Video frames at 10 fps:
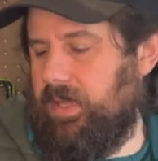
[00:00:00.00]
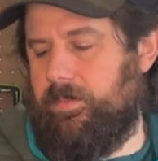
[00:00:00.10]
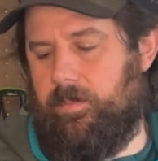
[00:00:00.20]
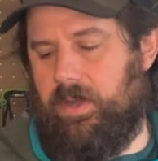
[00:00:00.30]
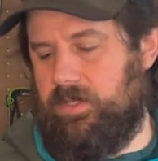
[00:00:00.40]
kept
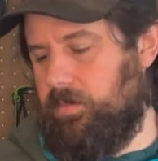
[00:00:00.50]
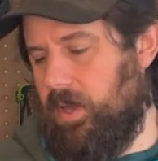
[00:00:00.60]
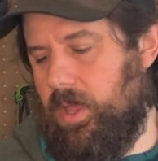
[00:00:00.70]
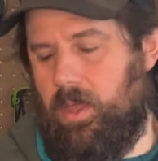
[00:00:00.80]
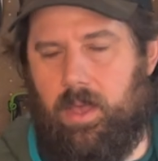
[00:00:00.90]
the bear
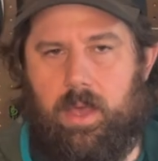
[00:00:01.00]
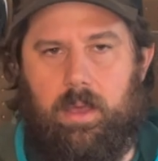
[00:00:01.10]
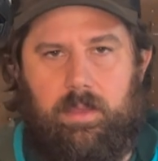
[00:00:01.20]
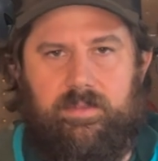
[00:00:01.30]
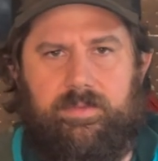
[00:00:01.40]
spray
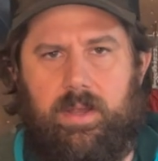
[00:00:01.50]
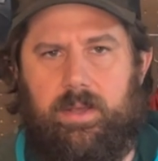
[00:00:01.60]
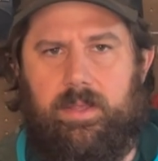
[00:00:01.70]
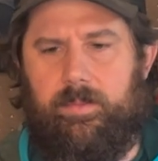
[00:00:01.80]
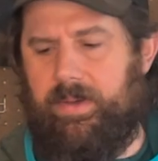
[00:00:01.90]
on the
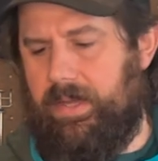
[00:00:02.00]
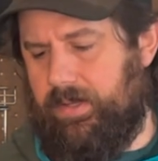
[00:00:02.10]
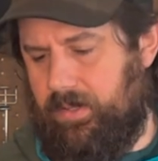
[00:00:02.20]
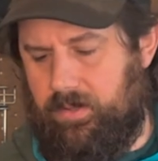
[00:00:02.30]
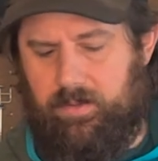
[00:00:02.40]
front in the
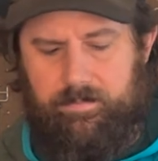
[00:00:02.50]
pocket in